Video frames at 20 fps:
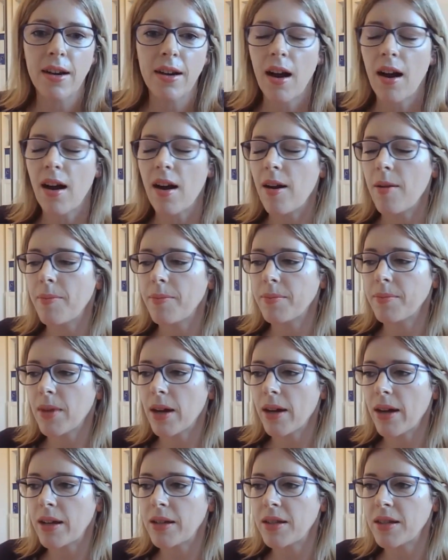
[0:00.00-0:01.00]
And
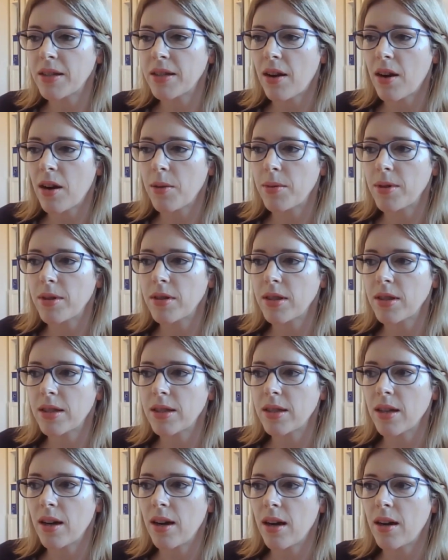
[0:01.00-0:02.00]
I
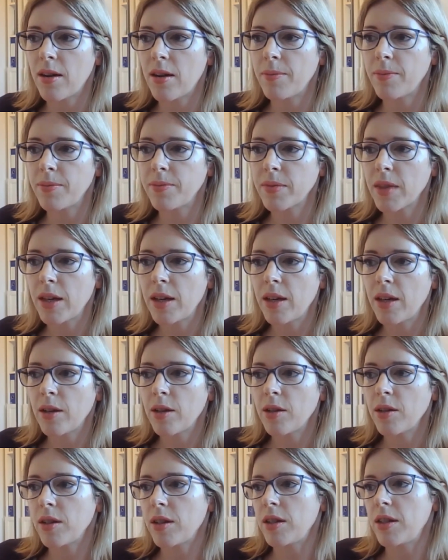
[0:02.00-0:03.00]
was,
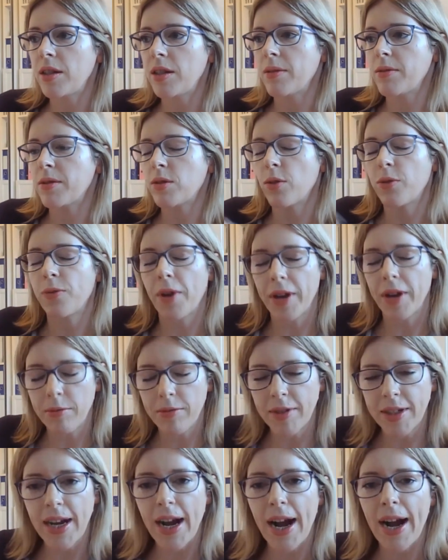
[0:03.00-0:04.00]
sort of very
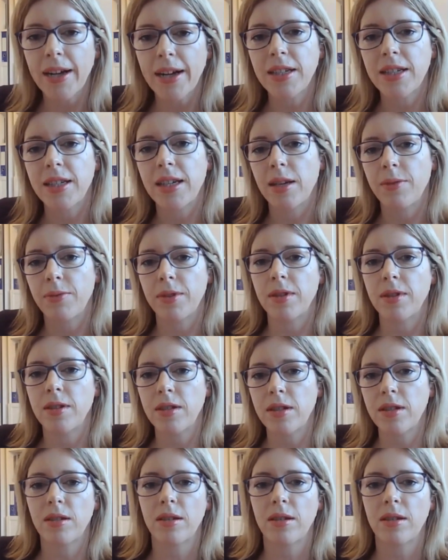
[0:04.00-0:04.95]
reactive, and